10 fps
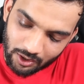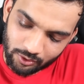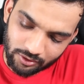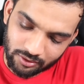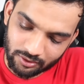
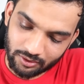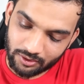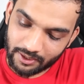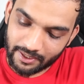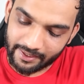count.
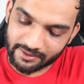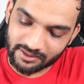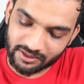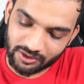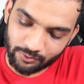And I
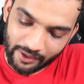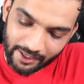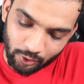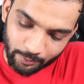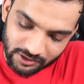can say the
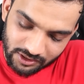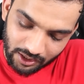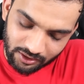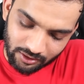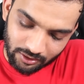while loop is
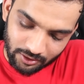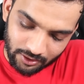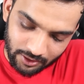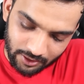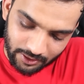done
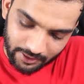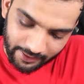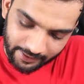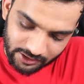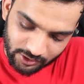
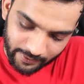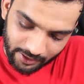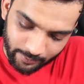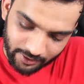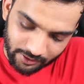and I can
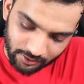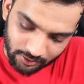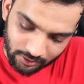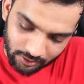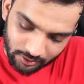straight away
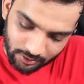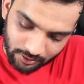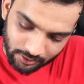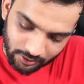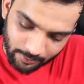return
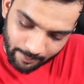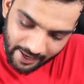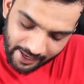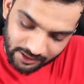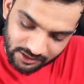the
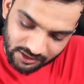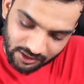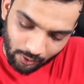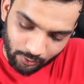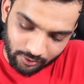max